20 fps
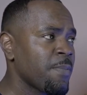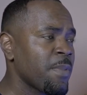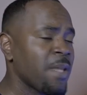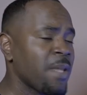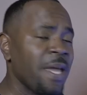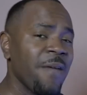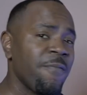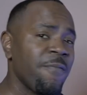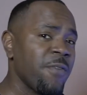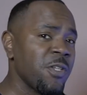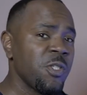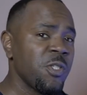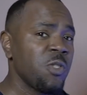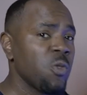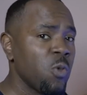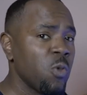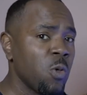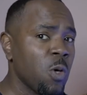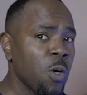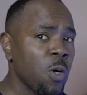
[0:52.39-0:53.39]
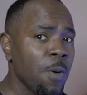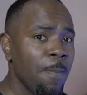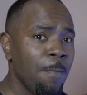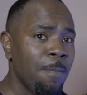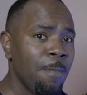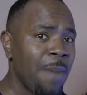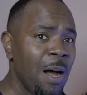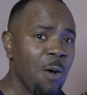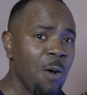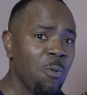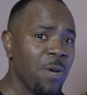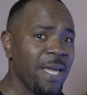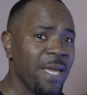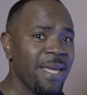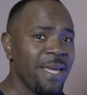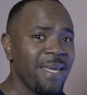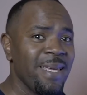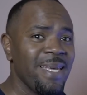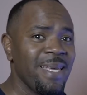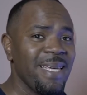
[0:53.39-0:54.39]
and for sure, my
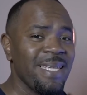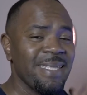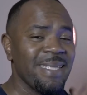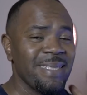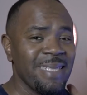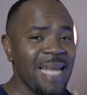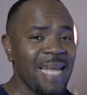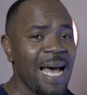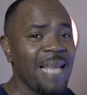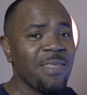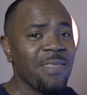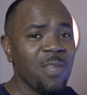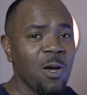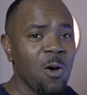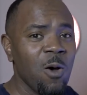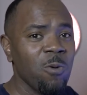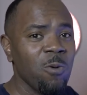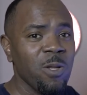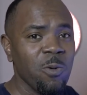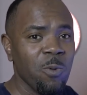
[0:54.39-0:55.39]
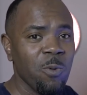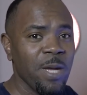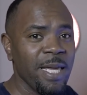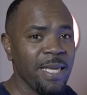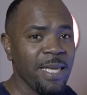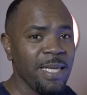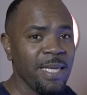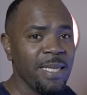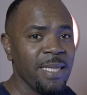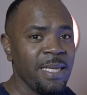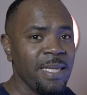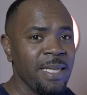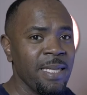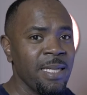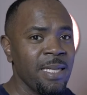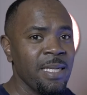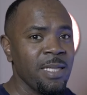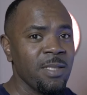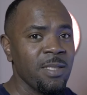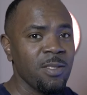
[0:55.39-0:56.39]
way is not the only way
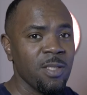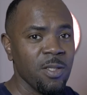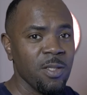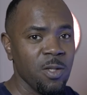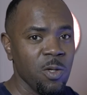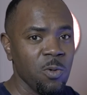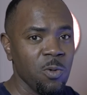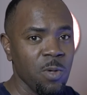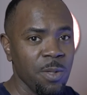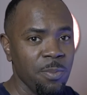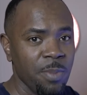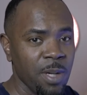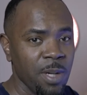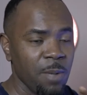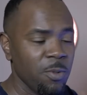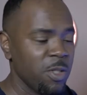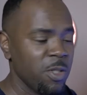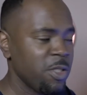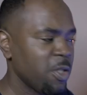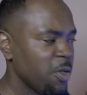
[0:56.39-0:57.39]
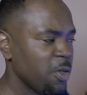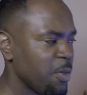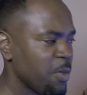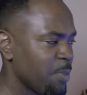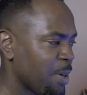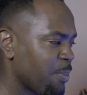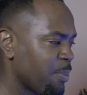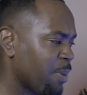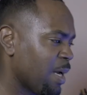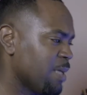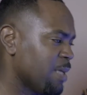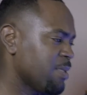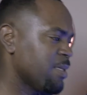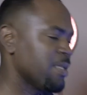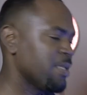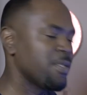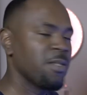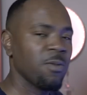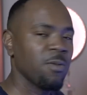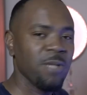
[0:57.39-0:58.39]
to do it, but I'm going to show you my
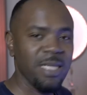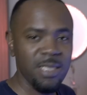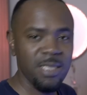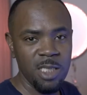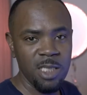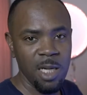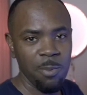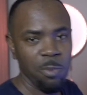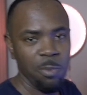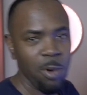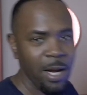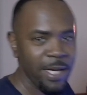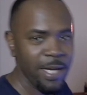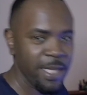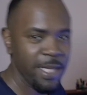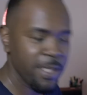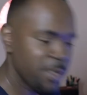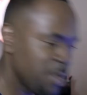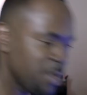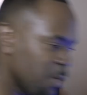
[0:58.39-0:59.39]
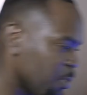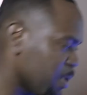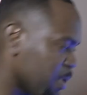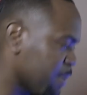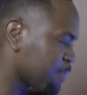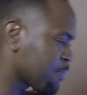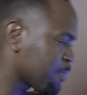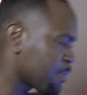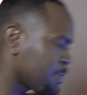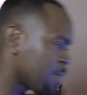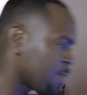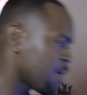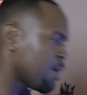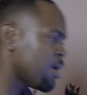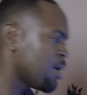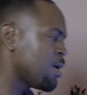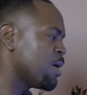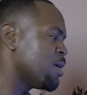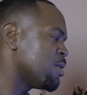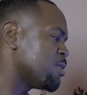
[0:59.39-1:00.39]
process. So let's jump right into it.
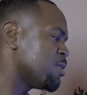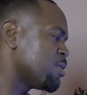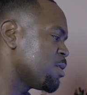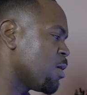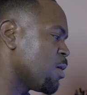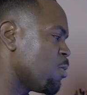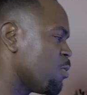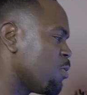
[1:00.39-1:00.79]
So